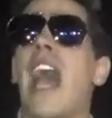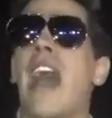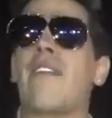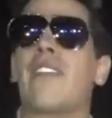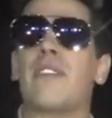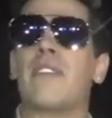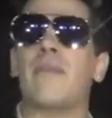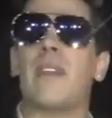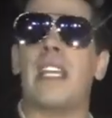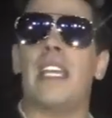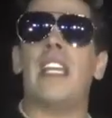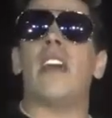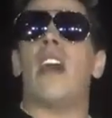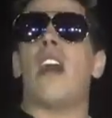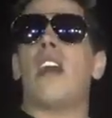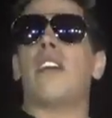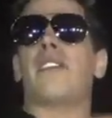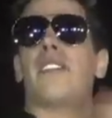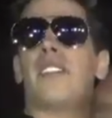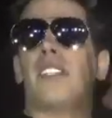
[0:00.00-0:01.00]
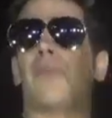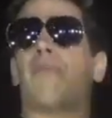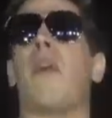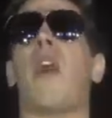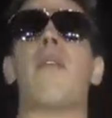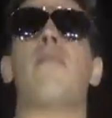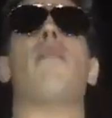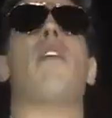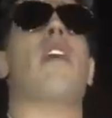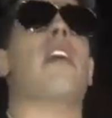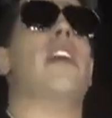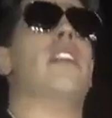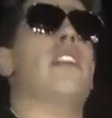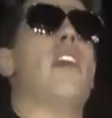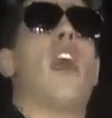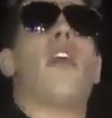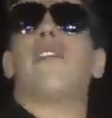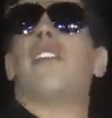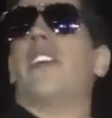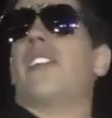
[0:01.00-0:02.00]
having me, despite my
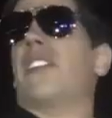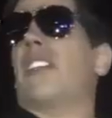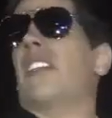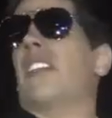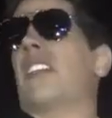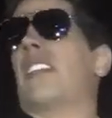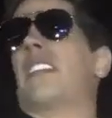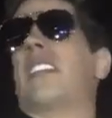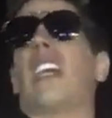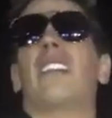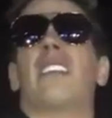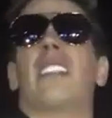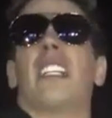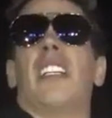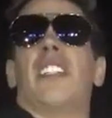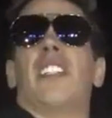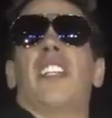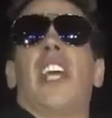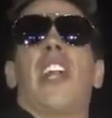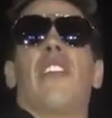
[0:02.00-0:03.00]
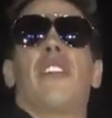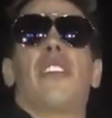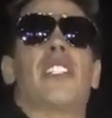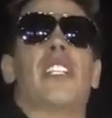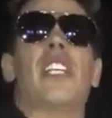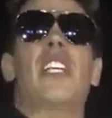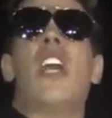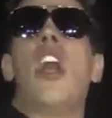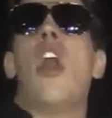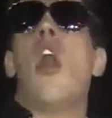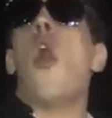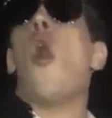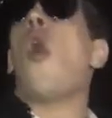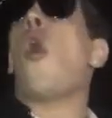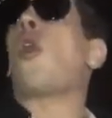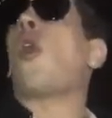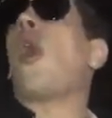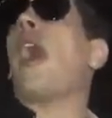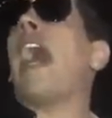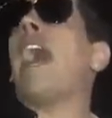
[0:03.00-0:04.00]
obvious and disgusting degeneracy.
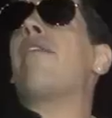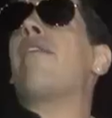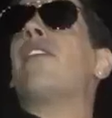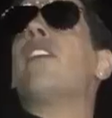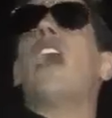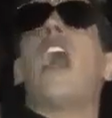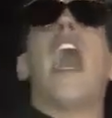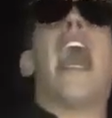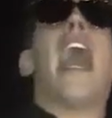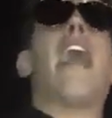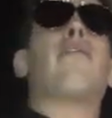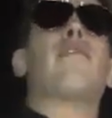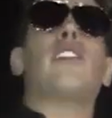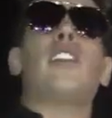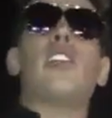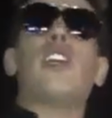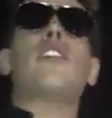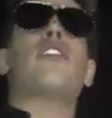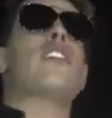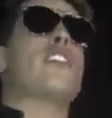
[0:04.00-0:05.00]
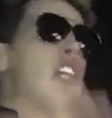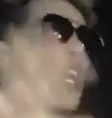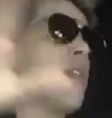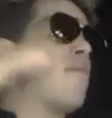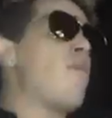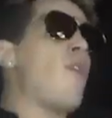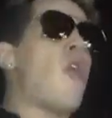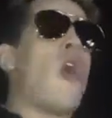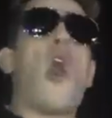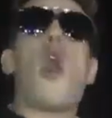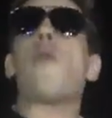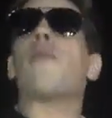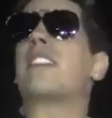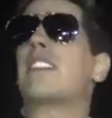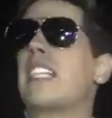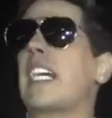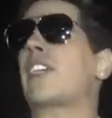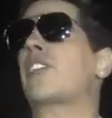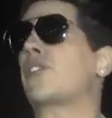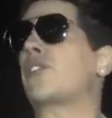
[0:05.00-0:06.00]
Although I have learned that there are more
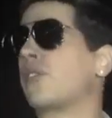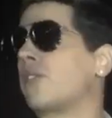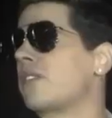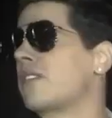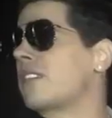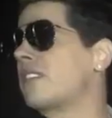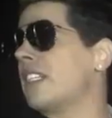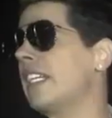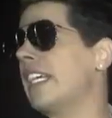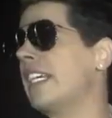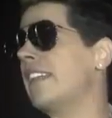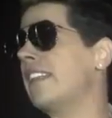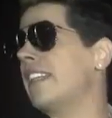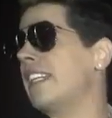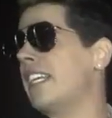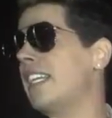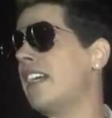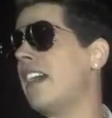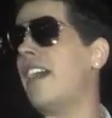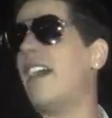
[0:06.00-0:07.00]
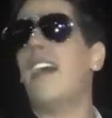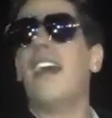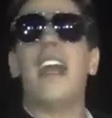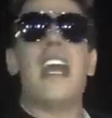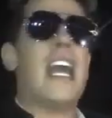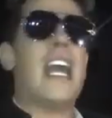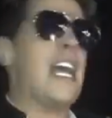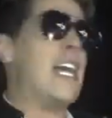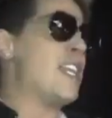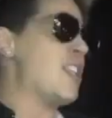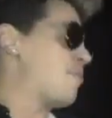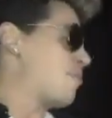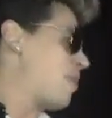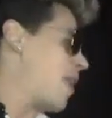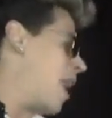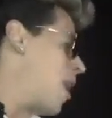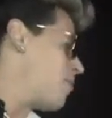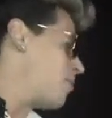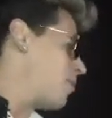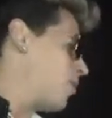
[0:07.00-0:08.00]
homosexuals in the
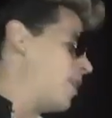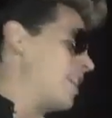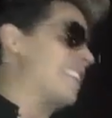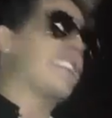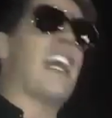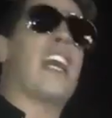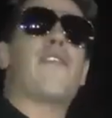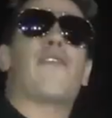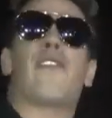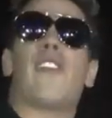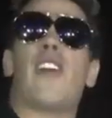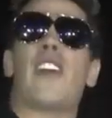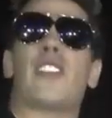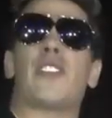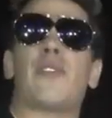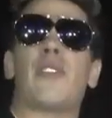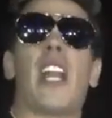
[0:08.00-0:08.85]
Proud Boys than I first